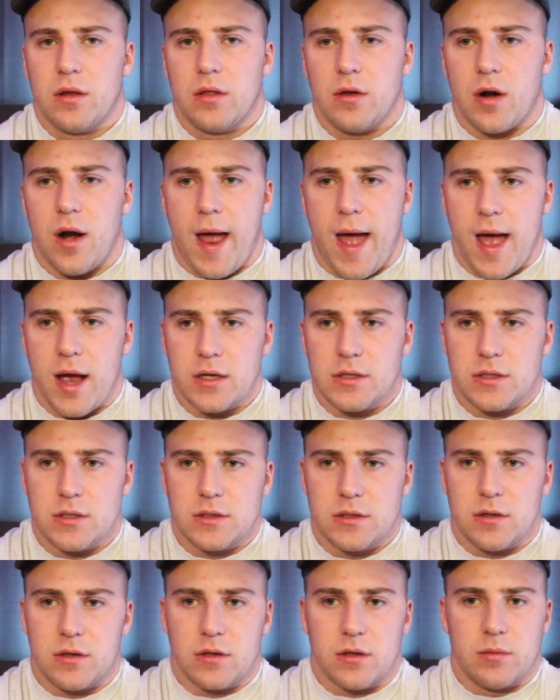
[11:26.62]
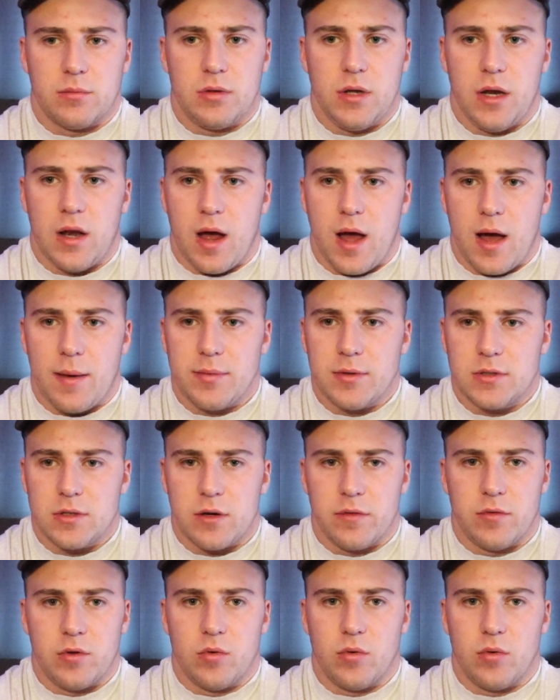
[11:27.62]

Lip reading: Their actions are the complete opposite of